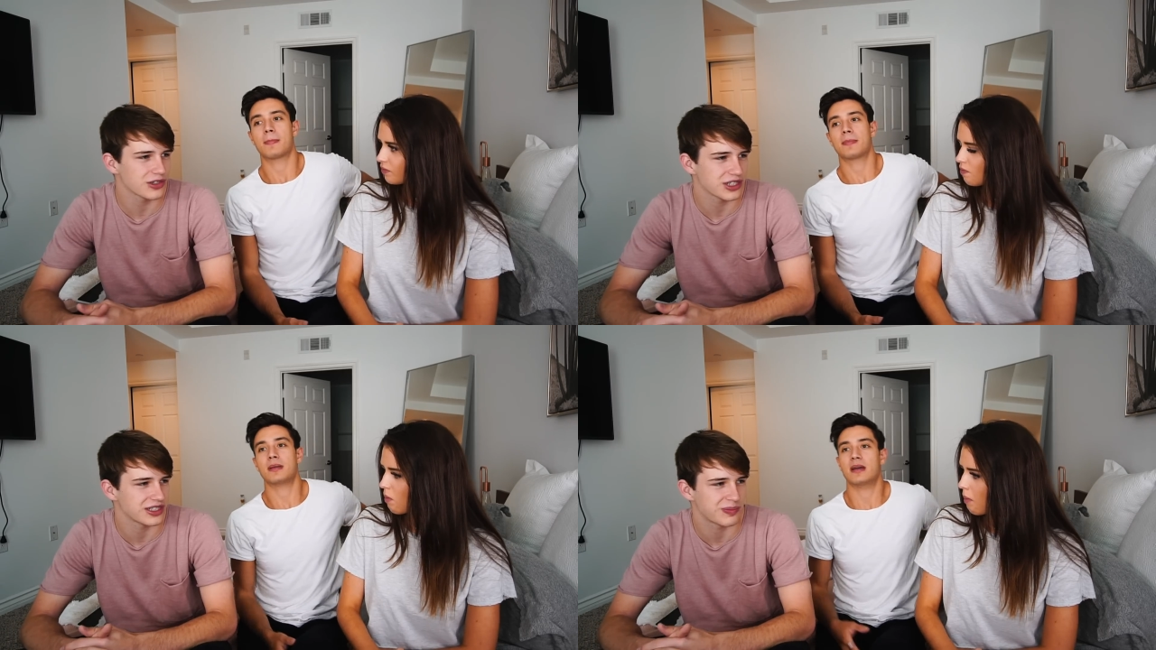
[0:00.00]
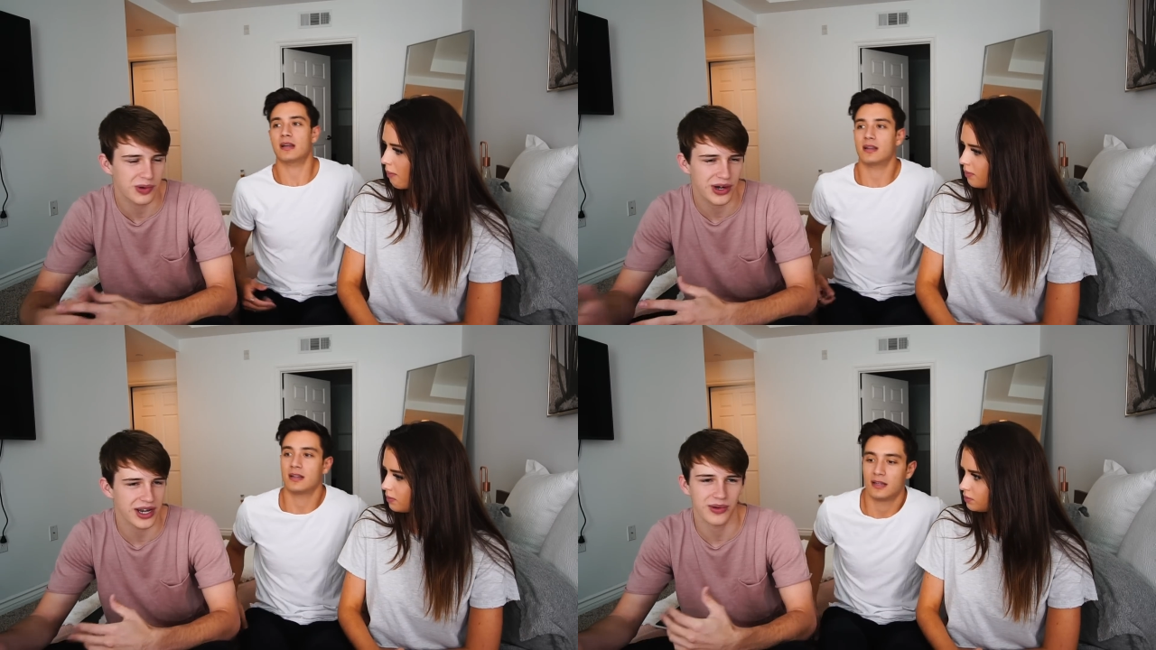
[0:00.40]
Speaker 1: She's yeah.
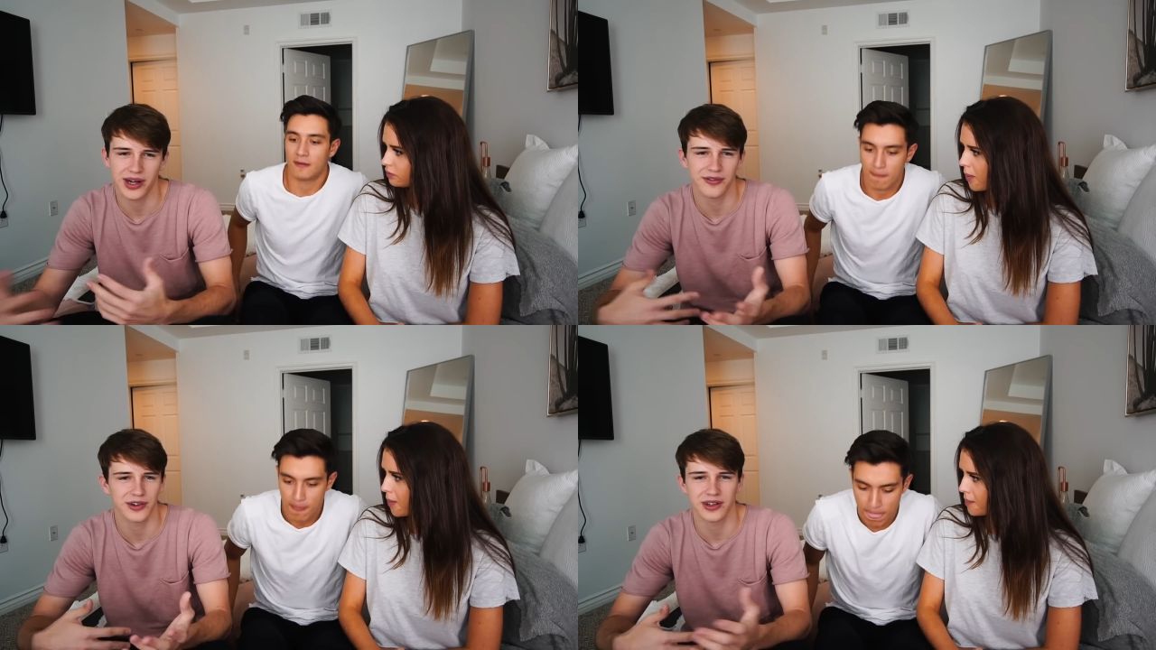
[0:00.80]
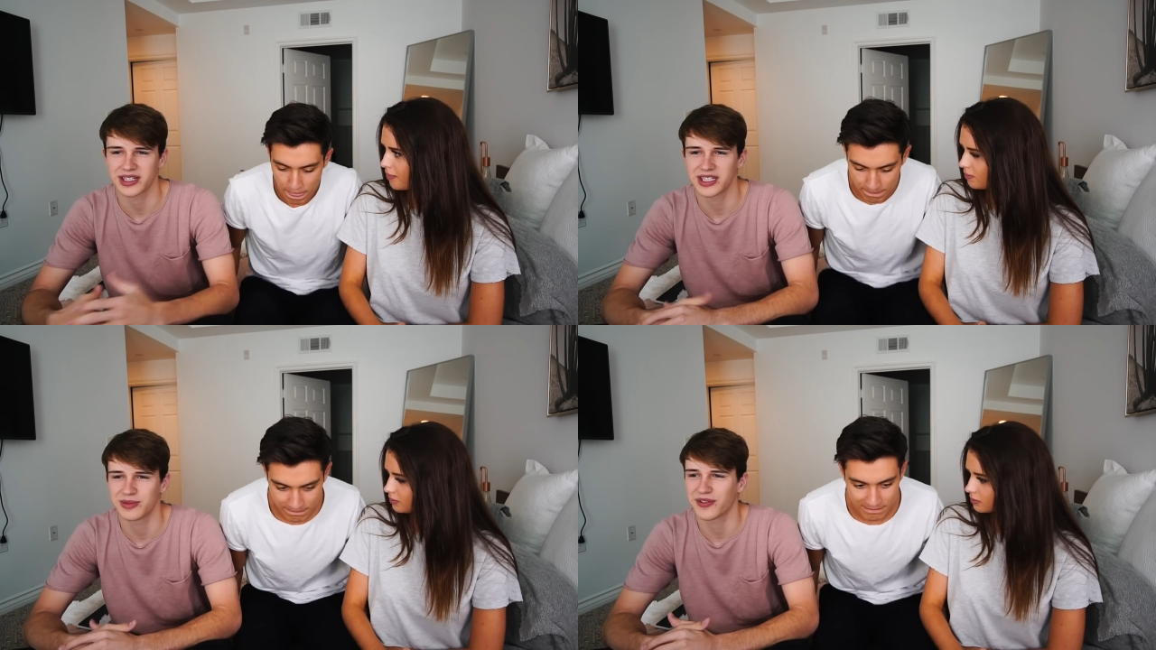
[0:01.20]
pretty, whatever. Like
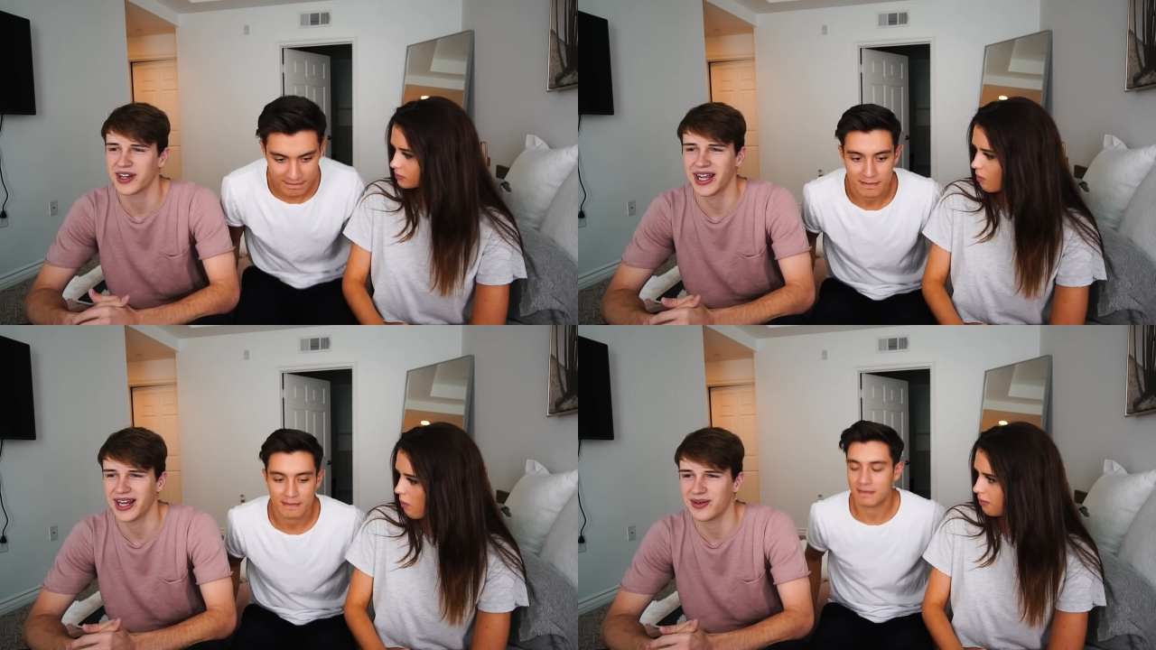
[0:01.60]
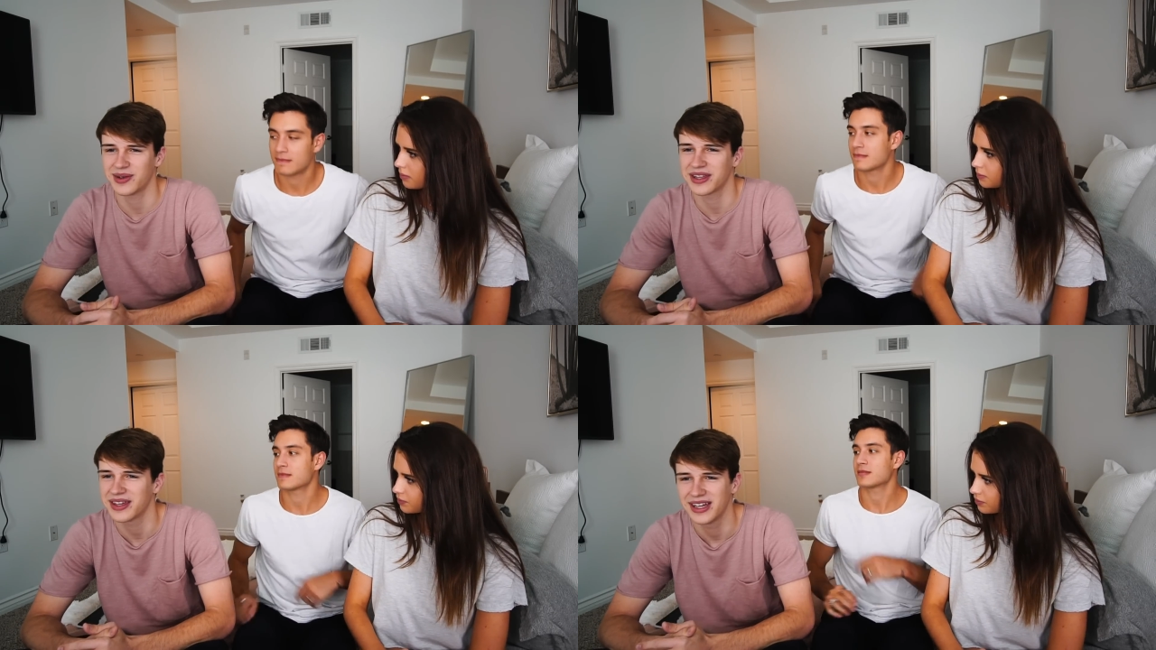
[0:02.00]
seems fun to hang out
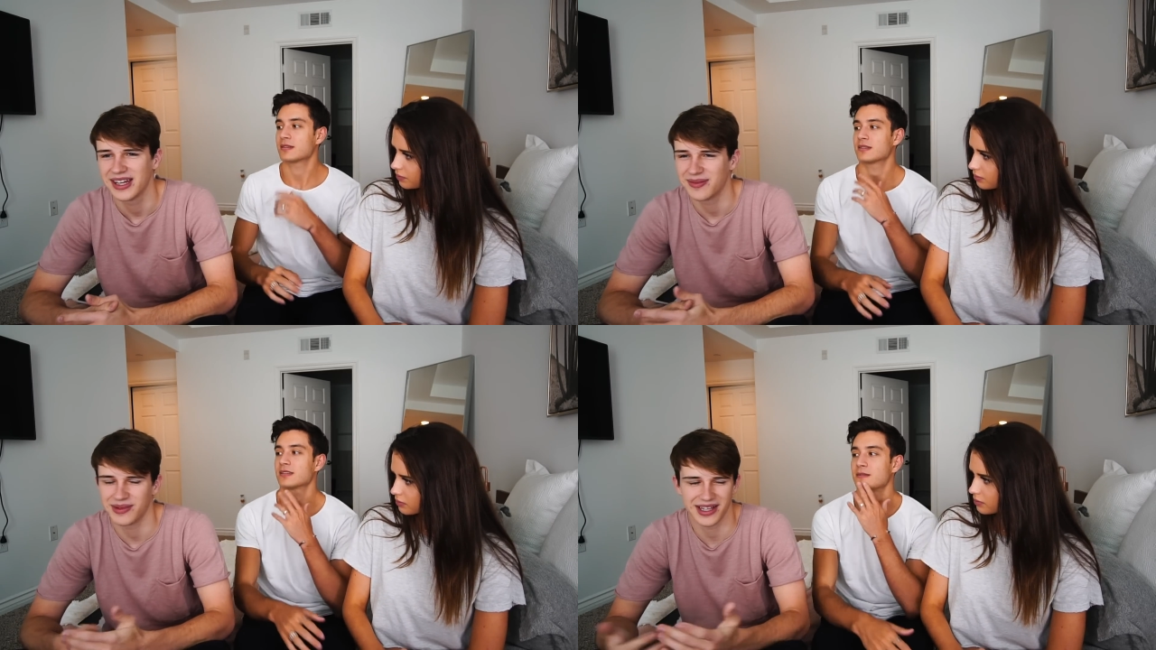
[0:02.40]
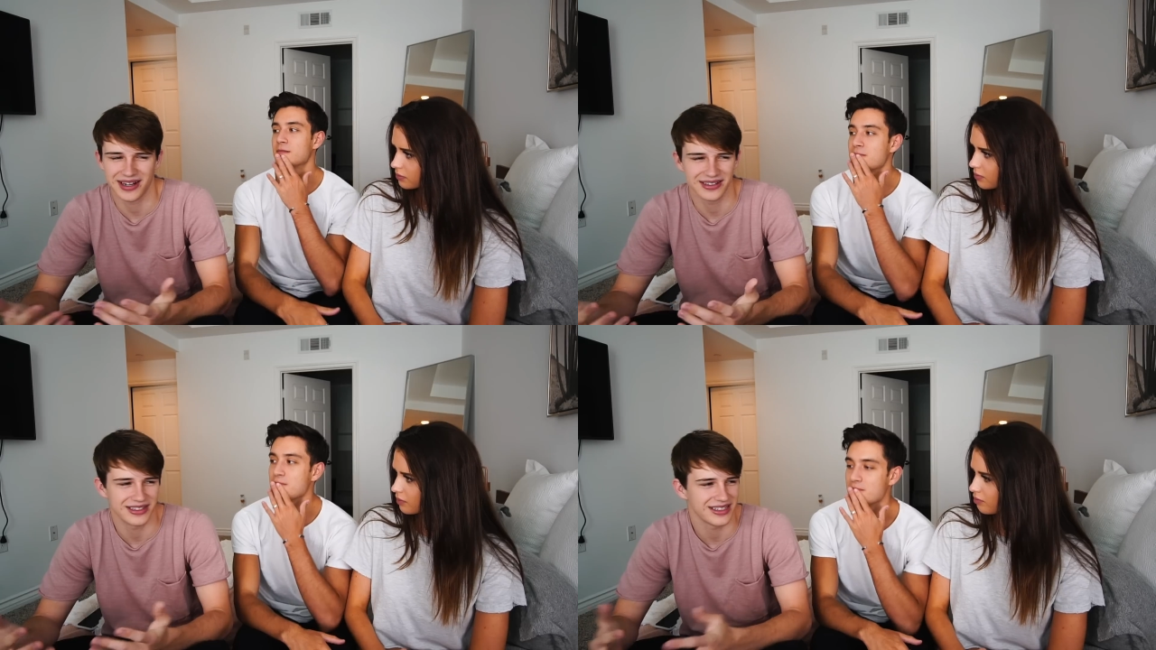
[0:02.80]
with. But then
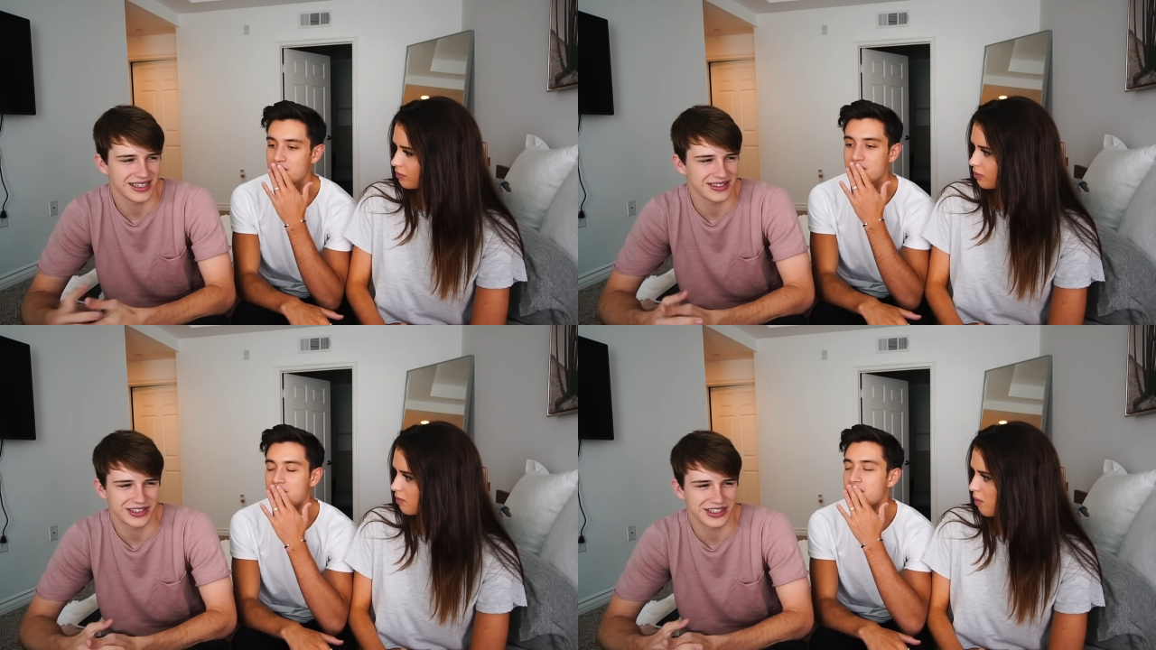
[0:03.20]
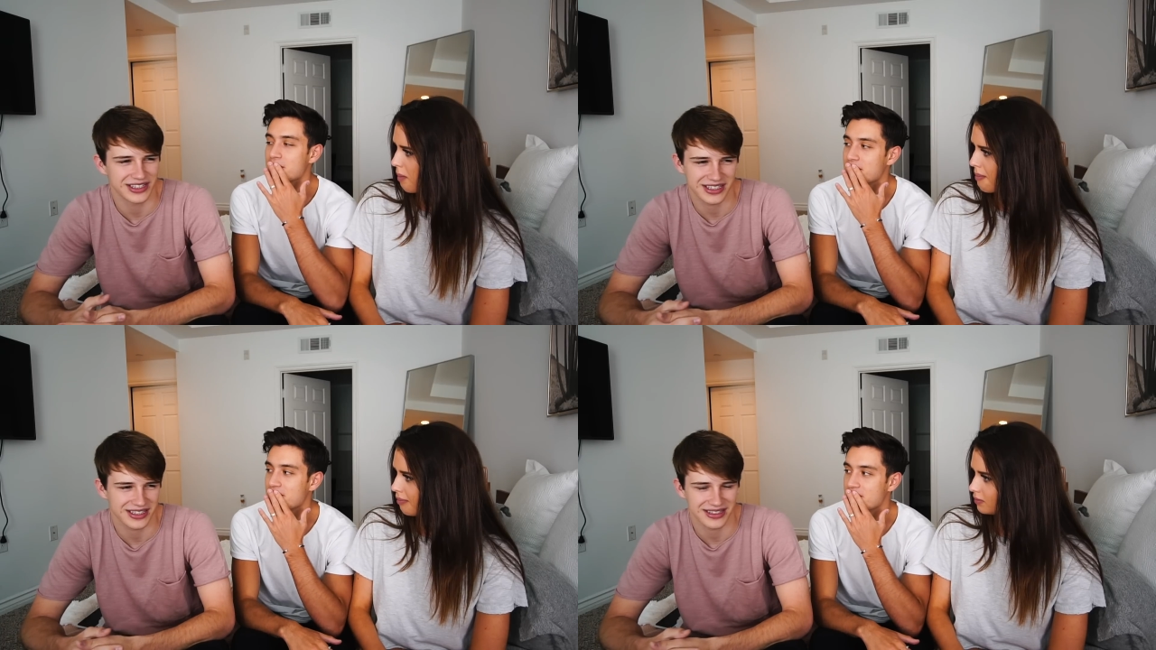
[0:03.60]
I was, it was
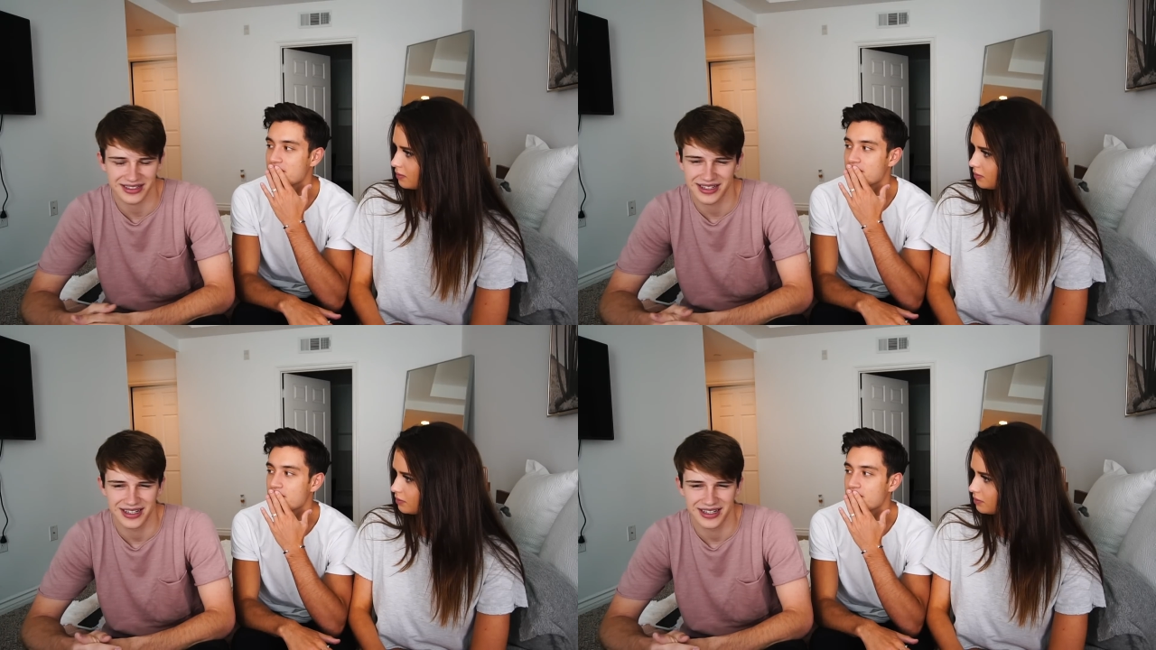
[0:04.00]
just